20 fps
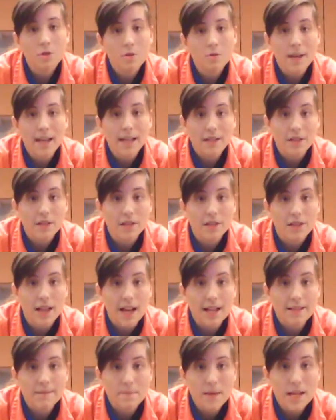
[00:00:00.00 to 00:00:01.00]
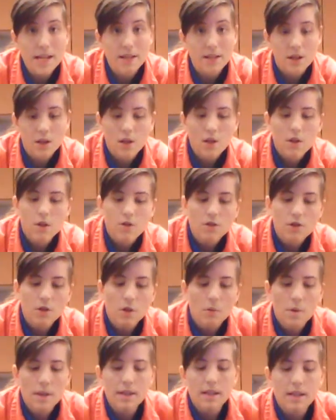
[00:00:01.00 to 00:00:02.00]
to my clear glass bead.
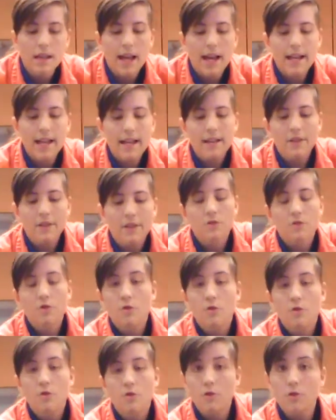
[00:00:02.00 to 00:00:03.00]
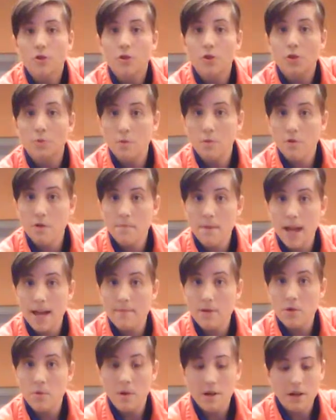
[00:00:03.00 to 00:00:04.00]
So when the light travels through the
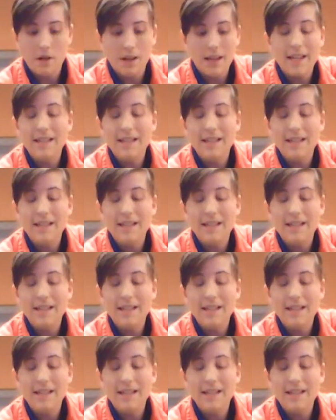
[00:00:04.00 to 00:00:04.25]
baby oil,